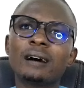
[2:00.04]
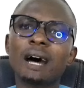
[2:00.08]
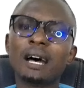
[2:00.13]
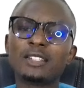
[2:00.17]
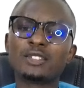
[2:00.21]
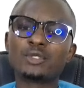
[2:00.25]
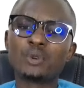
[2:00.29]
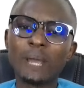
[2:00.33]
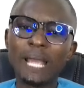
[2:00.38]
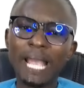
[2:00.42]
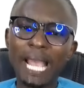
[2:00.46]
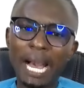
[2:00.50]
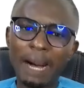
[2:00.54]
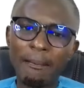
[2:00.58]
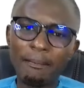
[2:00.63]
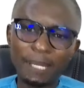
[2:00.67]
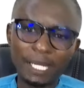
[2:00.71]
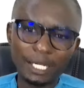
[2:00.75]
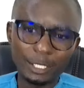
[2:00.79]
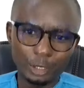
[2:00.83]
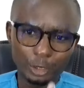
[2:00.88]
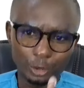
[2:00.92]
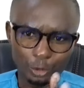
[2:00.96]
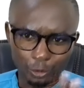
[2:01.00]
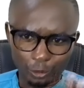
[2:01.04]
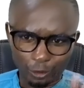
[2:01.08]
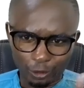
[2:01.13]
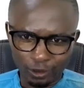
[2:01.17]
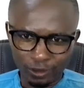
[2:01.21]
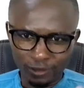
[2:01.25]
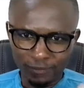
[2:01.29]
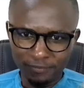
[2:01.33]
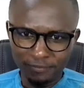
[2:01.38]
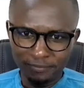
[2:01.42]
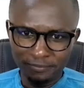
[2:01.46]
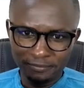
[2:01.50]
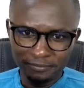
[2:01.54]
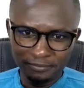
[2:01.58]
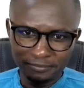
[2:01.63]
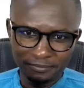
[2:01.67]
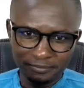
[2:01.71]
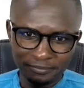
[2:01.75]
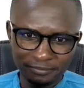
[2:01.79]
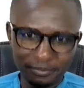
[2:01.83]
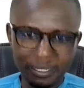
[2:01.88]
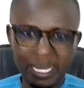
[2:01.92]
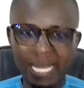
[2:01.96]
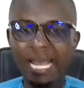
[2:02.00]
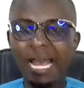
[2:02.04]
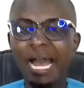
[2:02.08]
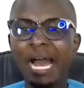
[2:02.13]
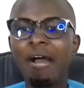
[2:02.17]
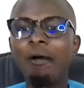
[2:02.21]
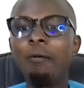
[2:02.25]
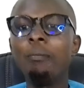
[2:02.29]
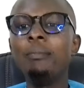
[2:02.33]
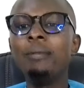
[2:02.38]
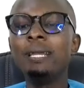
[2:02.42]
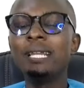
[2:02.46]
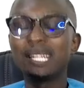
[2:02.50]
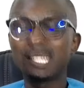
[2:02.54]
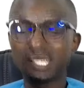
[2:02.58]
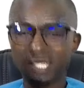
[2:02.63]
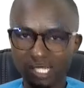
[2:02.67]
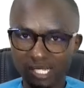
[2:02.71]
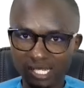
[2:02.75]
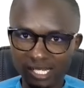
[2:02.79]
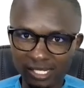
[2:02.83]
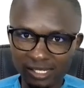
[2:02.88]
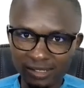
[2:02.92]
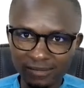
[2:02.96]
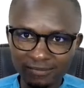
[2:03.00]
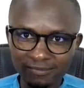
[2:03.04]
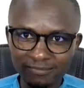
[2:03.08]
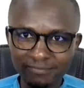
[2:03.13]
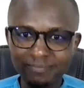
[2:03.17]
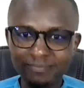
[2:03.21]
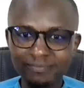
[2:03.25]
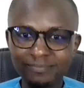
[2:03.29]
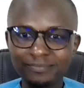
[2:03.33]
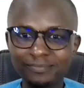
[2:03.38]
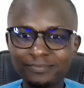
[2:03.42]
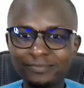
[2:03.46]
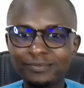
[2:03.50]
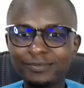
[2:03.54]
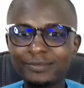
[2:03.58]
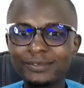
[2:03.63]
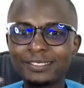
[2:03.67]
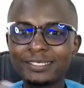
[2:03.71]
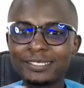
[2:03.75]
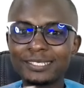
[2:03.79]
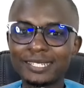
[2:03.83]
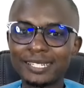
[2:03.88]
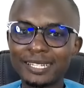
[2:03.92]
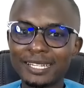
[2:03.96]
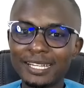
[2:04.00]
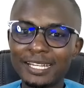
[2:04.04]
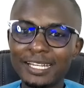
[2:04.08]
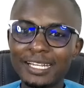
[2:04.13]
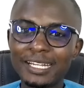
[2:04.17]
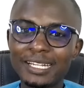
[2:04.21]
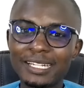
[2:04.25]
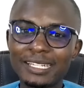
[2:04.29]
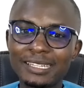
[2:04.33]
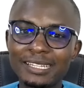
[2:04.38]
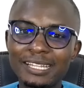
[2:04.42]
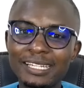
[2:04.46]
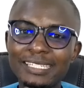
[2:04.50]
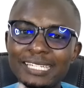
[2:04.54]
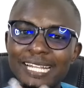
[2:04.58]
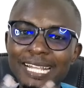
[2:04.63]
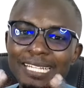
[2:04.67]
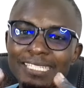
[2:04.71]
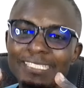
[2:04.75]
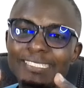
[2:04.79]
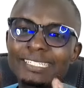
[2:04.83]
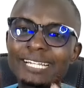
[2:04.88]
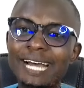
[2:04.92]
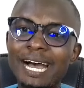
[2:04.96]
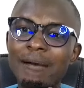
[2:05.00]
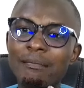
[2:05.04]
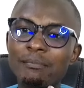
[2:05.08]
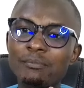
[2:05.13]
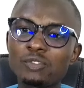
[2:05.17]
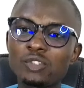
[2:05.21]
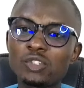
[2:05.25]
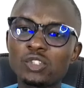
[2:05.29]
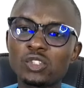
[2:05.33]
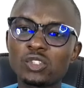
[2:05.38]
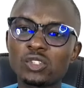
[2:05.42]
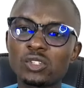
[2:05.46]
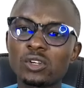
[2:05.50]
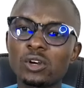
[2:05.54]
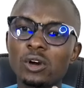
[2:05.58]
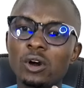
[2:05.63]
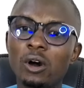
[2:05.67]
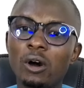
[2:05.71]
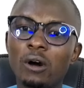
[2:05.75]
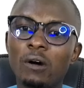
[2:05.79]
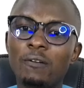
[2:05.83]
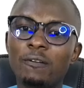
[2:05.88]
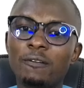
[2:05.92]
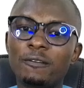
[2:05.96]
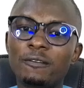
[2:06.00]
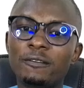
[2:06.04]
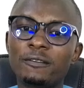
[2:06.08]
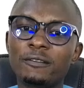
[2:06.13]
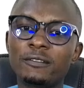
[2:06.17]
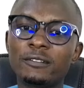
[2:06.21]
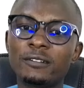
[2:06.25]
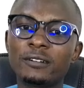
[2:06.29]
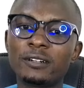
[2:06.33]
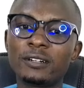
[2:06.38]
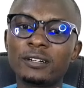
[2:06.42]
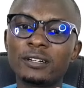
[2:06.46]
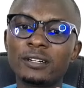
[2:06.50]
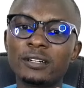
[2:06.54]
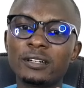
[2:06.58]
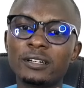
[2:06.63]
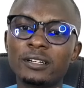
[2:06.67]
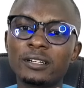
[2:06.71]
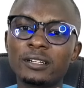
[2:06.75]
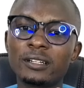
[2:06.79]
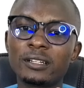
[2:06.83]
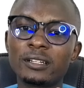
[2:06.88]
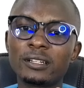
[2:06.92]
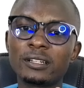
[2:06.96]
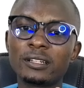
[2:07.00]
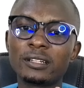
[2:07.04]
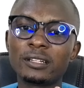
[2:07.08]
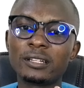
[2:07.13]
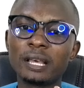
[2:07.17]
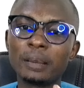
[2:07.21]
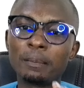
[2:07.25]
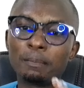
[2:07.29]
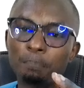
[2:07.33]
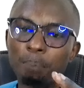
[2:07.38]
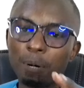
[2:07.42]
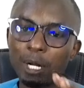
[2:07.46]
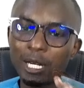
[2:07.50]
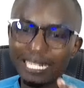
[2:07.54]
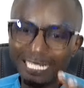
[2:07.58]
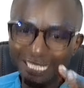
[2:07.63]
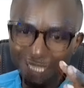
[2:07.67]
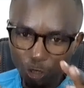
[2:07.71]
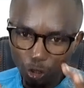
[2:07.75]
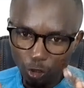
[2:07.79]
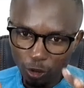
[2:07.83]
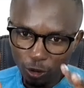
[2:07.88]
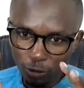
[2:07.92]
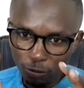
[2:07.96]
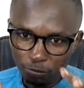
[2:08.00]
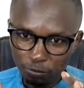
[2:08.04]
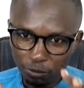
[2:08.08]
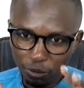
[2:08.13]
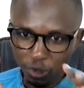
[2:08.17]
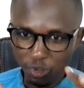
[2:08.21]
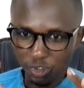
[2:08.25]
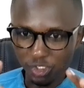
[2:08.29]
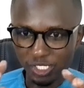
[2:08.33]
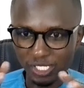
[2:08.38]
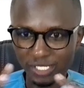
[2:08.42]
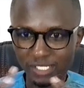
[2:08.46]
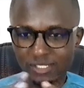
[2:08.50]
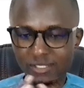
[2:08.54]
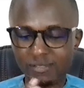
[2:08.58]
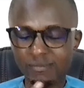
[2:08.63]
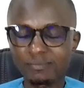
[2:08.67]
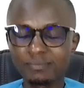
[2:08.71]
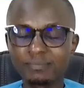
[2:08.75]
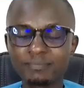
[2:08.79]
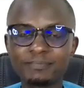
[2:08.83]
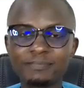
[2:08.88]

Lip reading: As we are being told by AHMEDNASIR, that in terms of a political process,